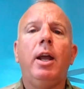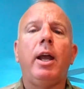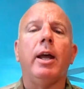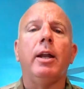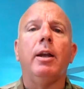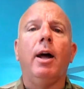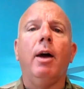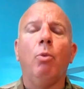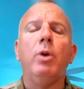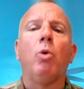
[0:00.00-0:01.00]
And
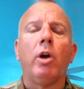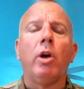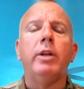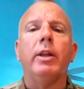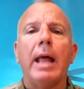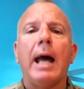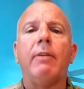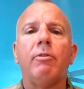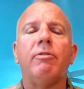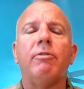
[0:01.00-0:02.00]
we were into that
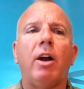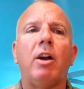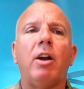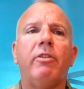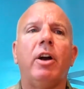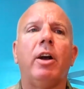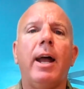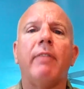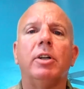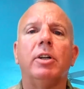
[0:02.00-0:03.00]
very, very
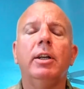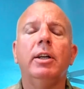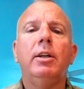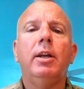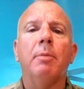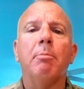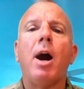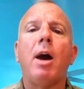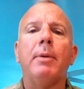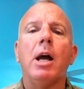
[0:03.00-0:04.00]
heavily in
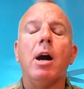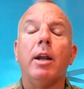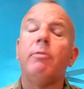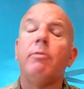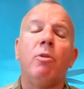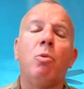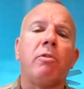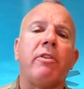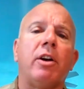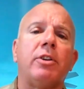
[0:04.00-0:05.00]
Bamiyan, and we're
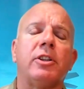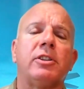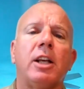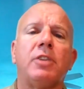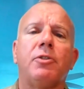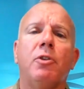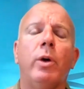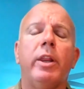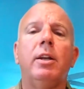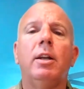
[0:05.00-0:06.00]
very successful with
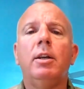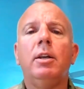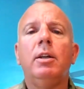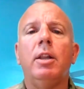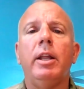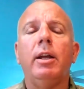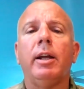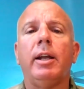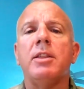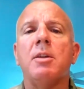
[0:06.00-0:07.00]
it.
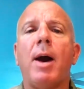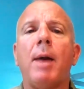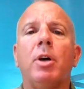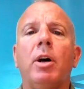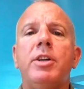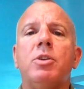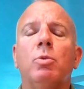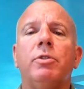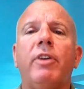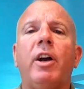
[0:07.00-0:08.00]
The population was
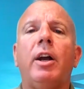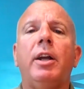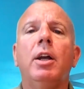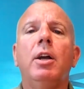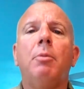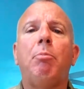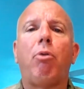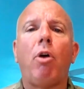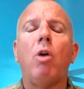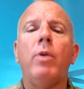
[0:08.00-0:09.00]
very
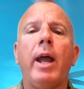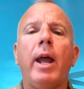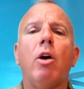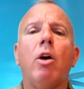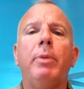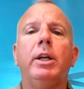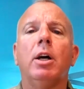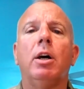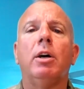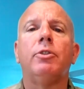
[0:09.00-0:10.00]
pro-NATO
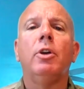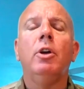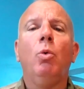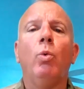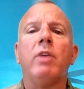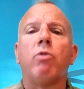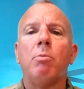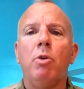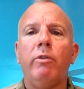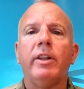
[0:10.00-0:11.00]
because we had
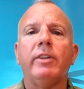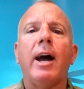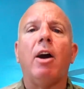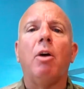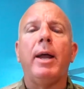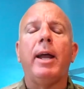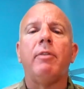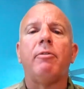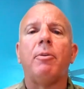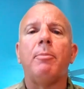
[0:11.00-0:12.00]
removed the Taliban
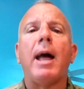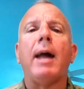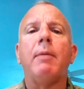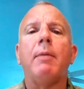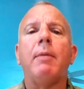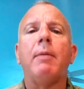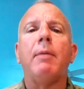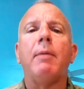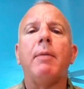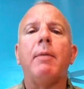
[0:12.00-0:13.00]
from that
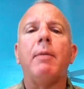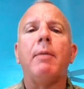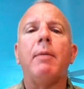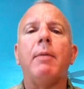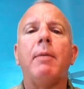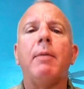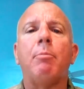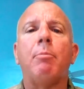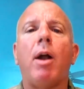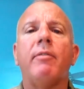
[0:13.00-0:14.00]

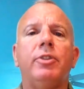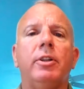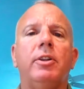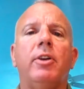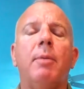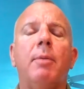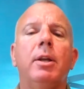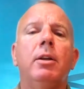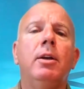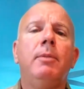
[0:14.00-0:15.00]
province at the
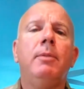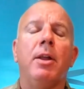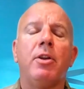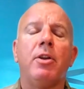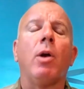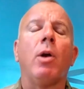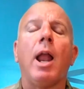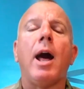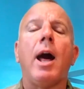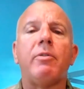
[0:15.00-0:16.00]
time, and there were
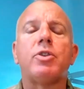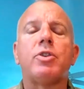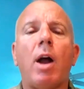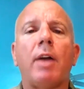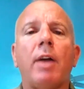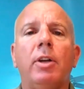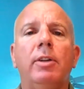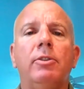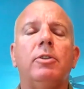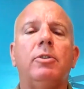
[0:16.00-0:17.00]
a lot of
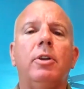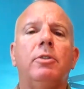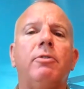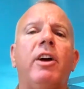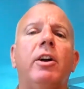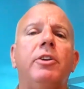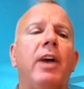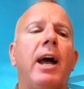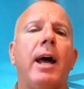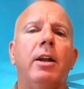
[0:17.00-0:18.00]
atrocities. It's very
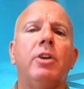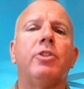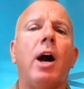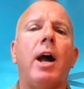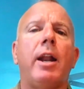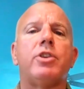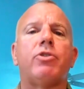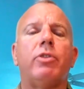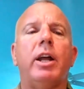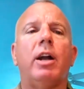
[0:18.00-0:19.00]
sad, and there's a lot of
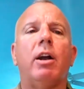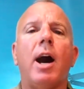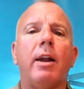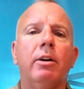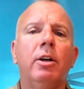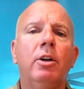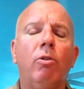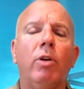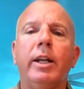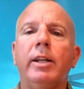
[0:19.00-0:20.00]
history there, a lot of
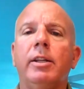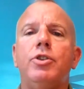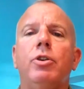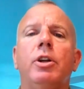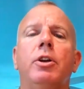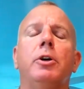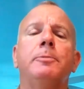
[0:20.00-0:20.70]
reading that you can do.